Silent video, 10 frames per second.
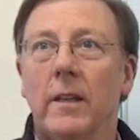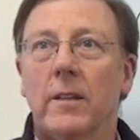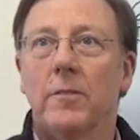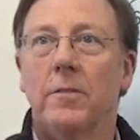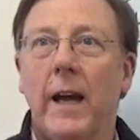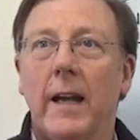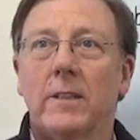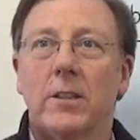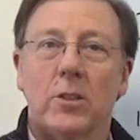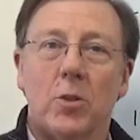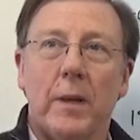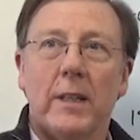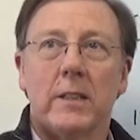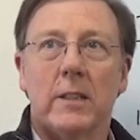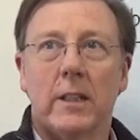the VAT
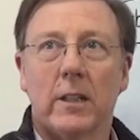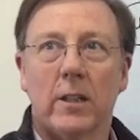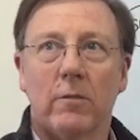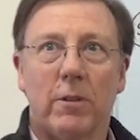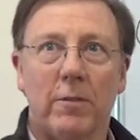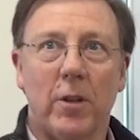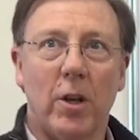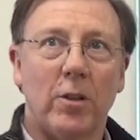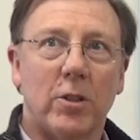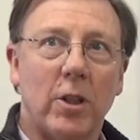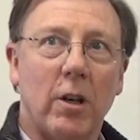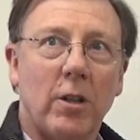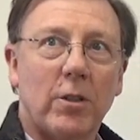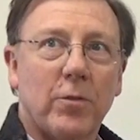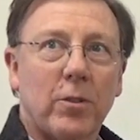domestic reverse
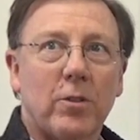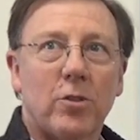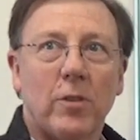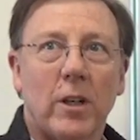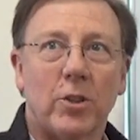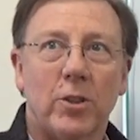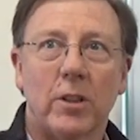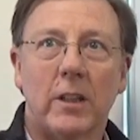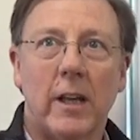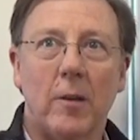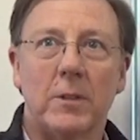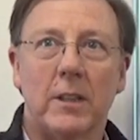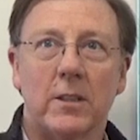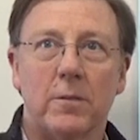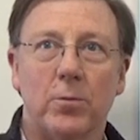charge for construction comes
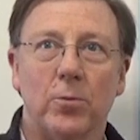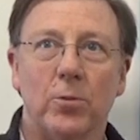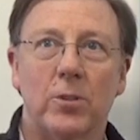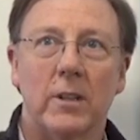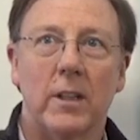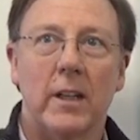into force.